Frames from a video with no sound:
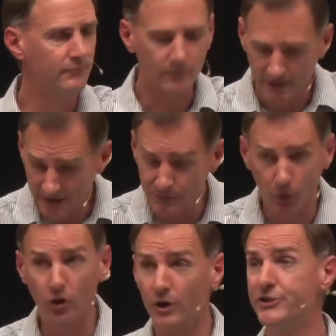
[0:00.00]
That's what
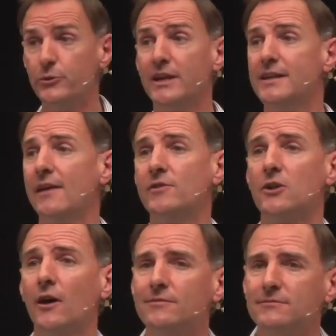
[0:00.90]
God's doing in David's
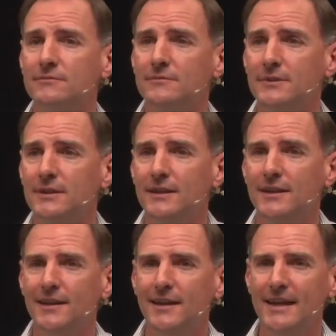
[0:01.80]
life.
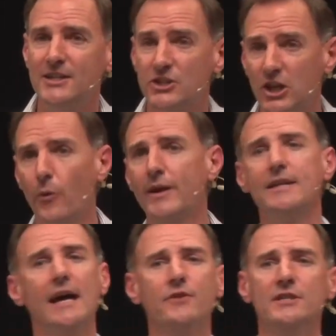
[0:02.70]
He's slowing
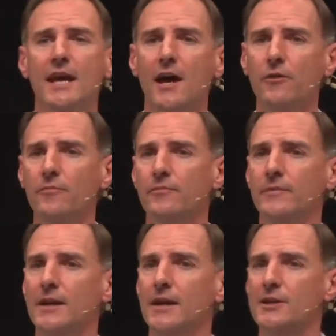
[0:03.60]
David down
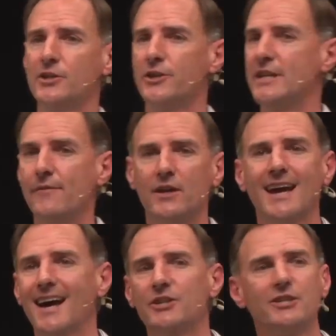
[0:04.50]
so that David
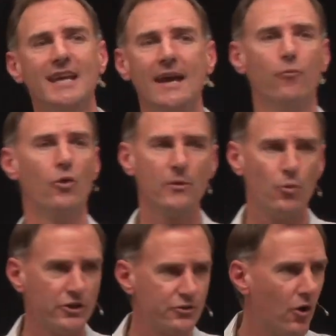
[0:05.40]
can't just have what he
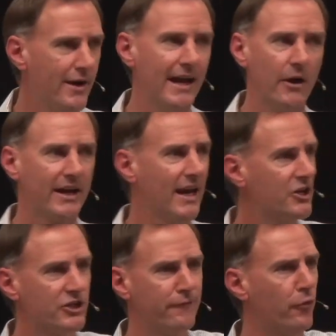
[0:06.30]
wants right now and can't
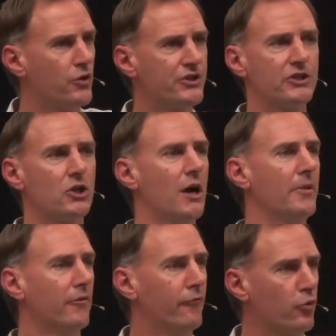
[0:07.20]
just force the
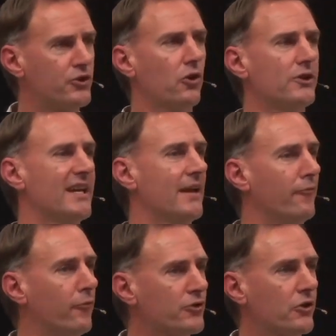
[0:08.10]
timing and force God's hand and
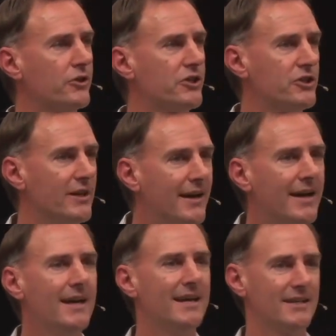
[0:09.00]
force God's agenda.
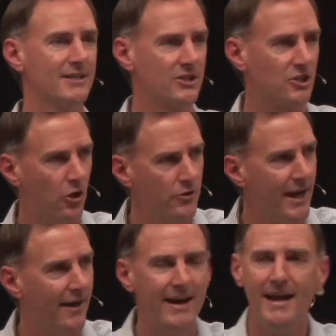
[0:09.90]
He has to slow
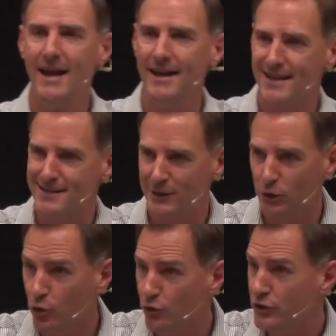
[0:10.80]
down and he has to
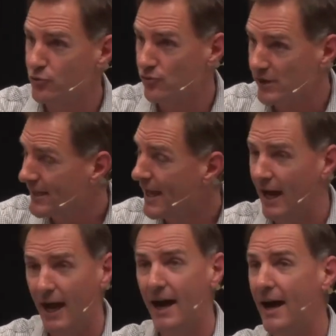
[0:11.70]
learn this really
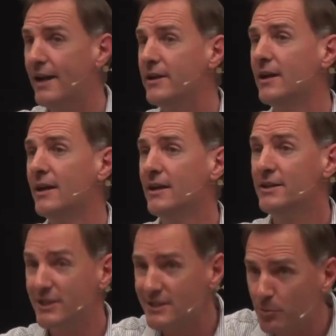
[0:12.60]
hard
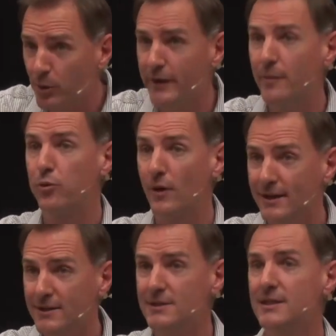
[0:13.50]
discipline and
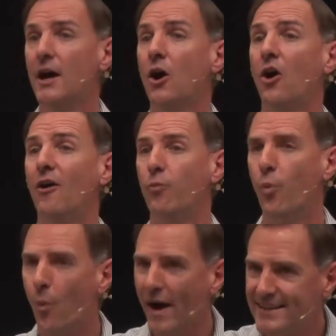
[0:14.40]
practice of
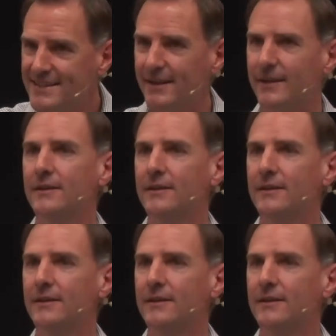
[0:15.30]
waiting.